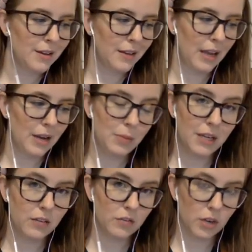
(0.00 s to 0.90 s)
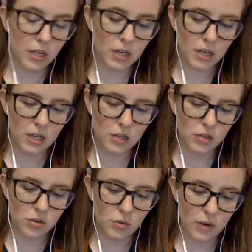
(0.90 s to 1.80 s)
can be converted
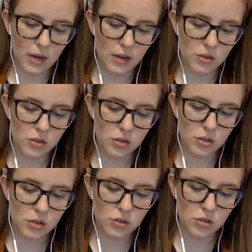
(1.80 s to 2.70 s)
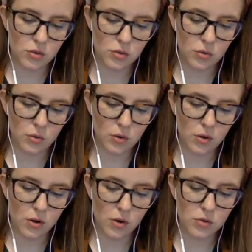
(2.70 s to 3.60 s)
into
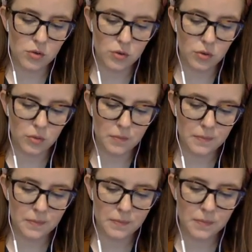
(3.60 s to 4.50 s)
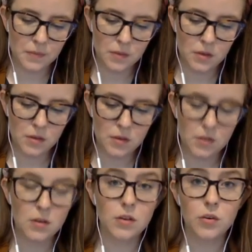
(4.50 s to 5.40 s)
H2O2,
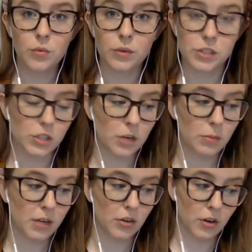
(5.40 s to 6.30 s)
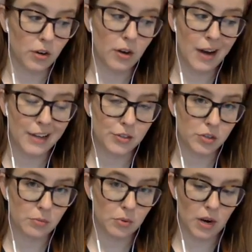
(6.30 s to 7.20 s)
which is going to be your
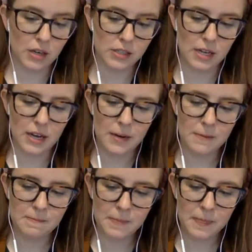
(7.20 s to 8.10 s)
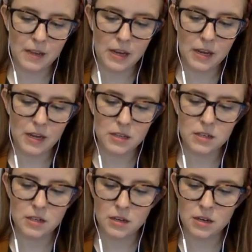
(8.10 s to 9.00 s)
hydrogen peroxide, and
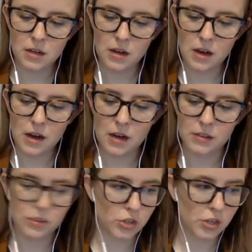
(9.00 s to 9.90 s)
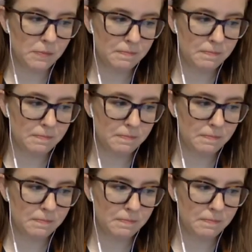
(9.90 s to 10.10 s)
oxygen.